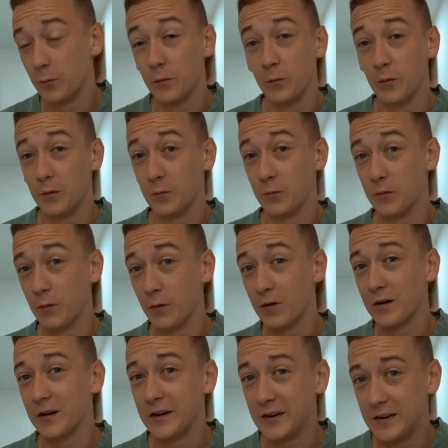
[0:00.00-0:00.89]
when we
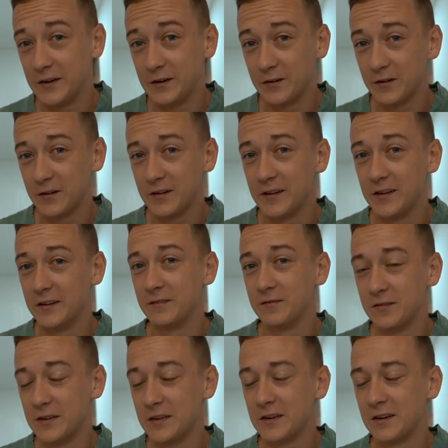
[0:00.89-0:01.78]
weren't here in
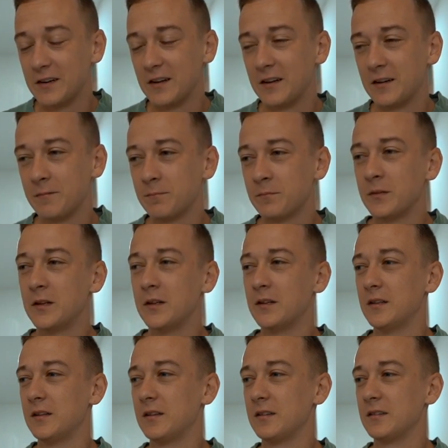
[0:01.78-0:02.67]
Vietnam,
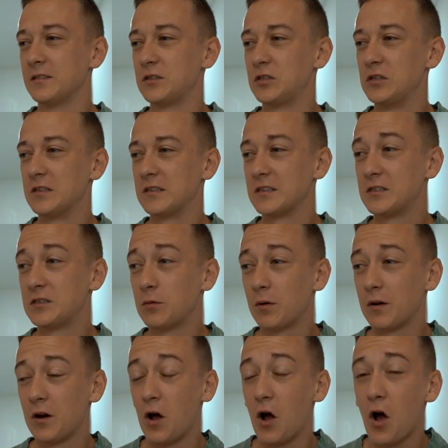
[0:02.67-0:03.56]
she said she
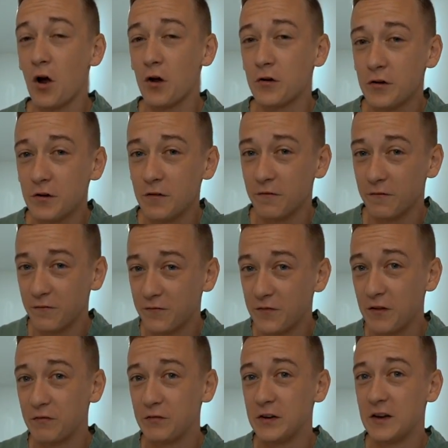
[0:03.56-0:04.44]
wanted
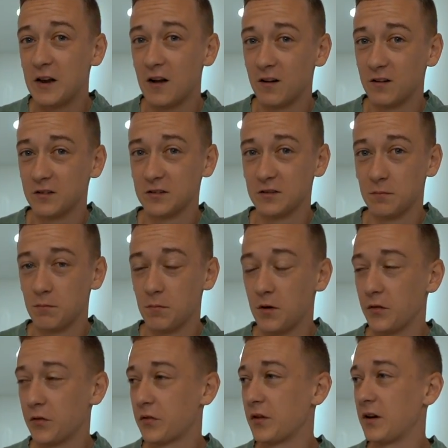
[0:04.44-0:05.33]
$150 a
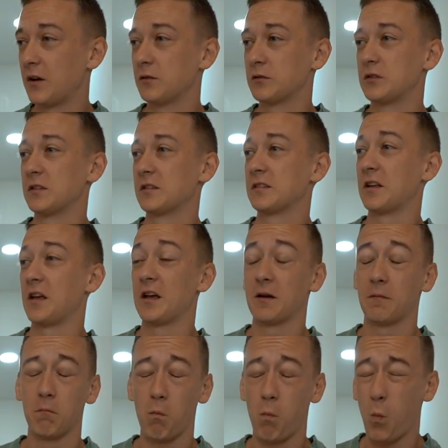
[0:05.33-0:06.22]
month. And I was just
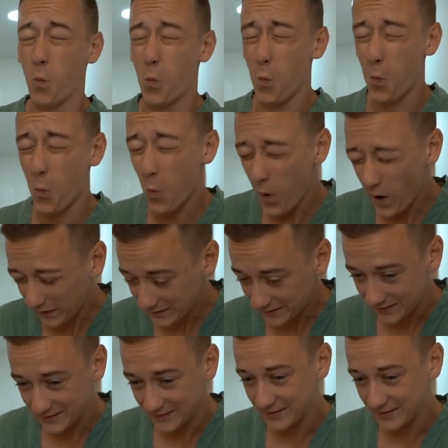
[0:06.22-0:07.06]
like, what?